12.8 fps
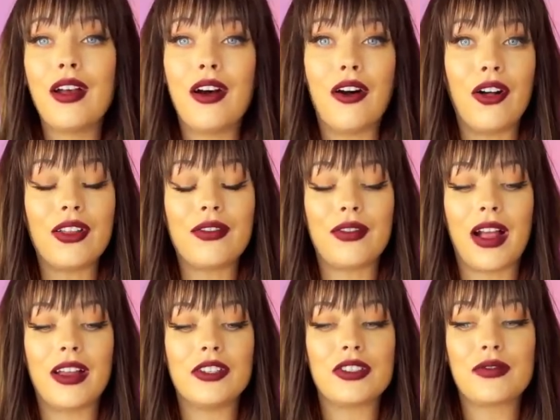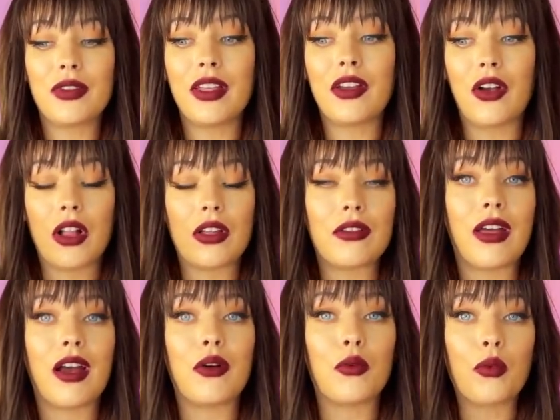all of that. I just feel like all of
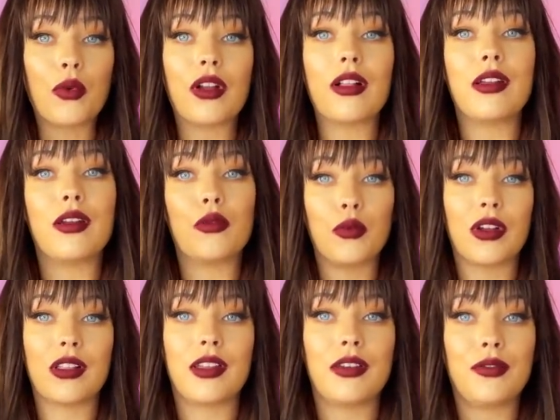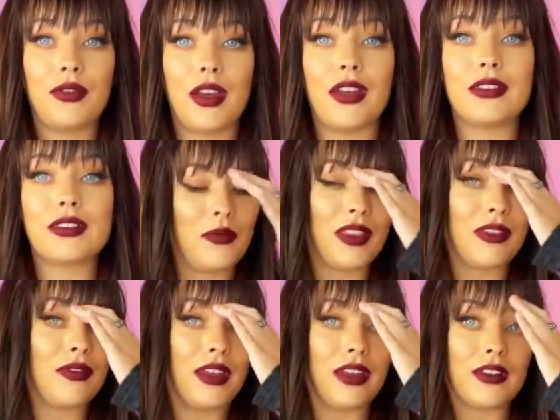that really, really fits with
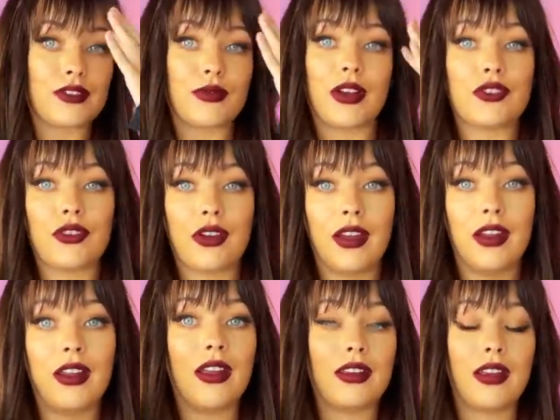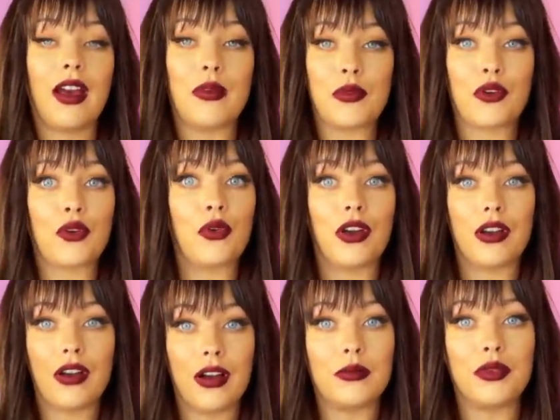Venus retrograde in
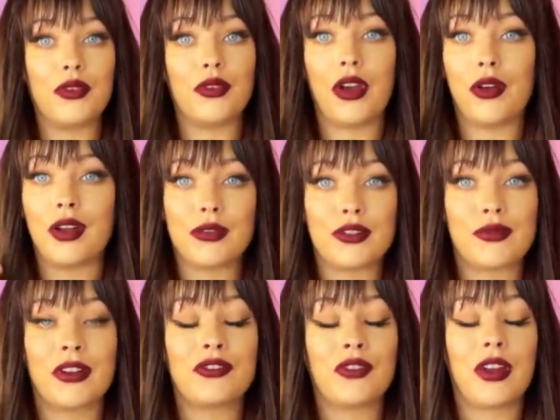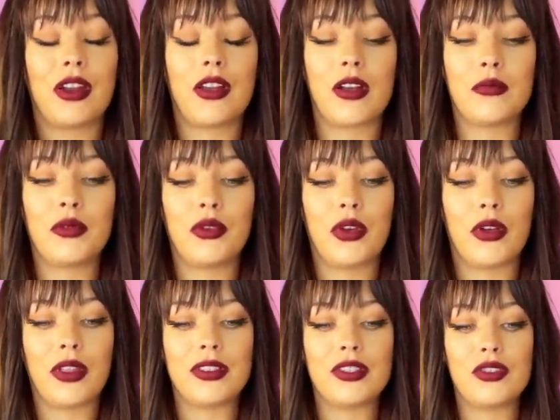Capricorn on Pluto, and it was retrograding on Pluto
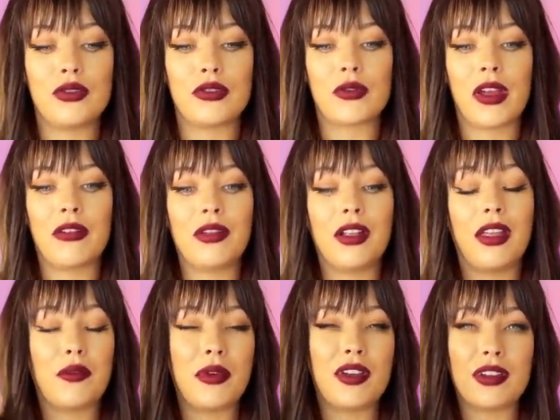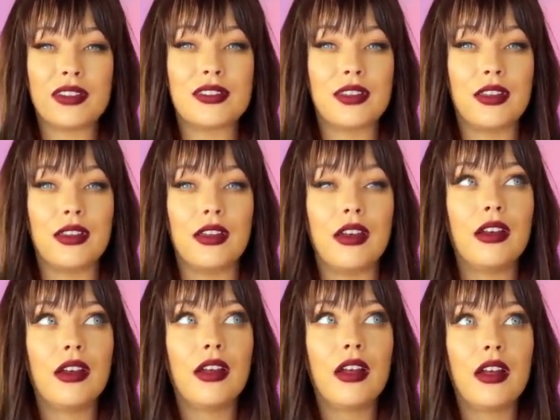then too. So I feel like we could see
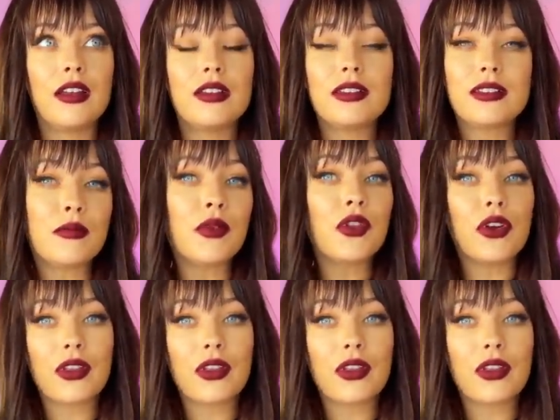similar